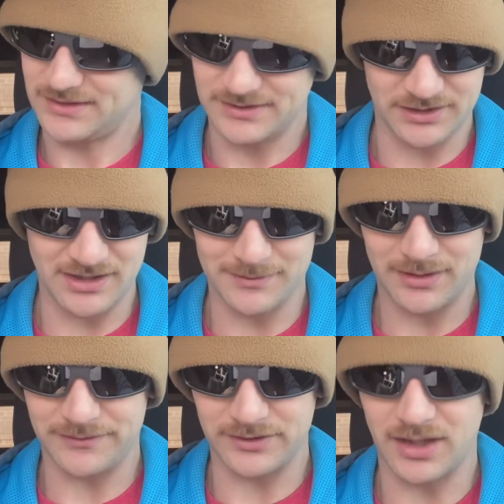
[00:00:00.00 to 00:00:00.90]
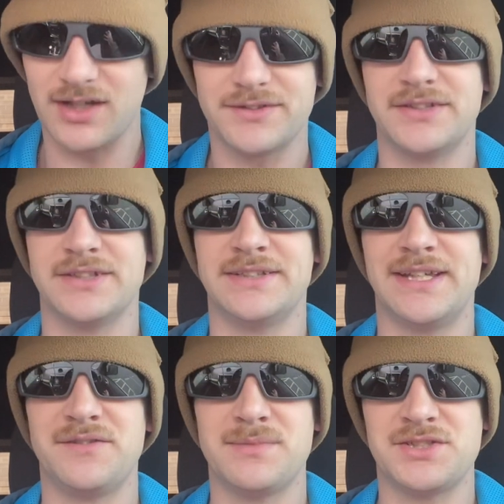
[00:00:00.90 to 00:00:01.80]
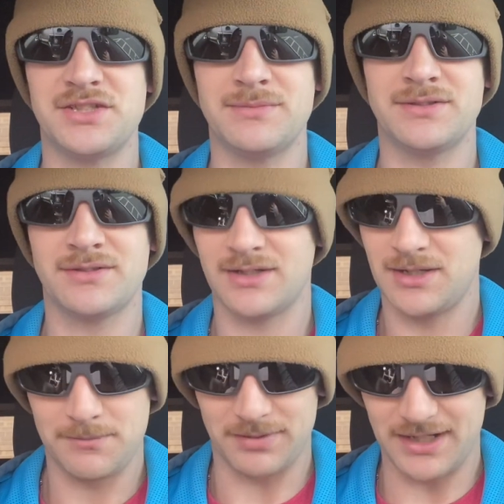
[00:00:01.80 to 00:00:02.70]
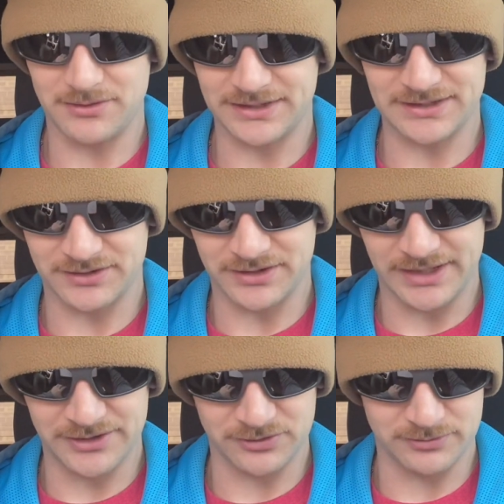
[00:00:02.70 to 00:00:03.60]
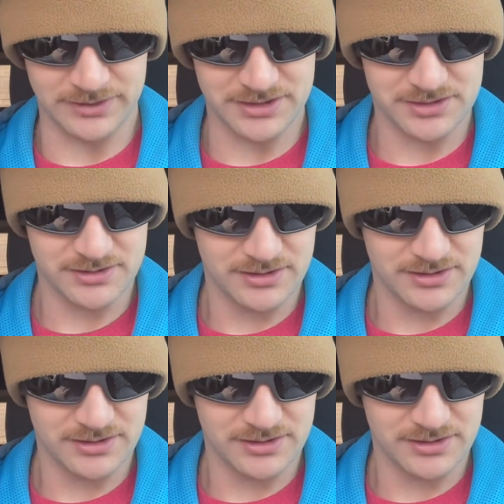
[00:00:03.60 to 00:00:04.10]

They're coming off a loss to the Navy Midshipmen, but I don't think it's going to hinder them much.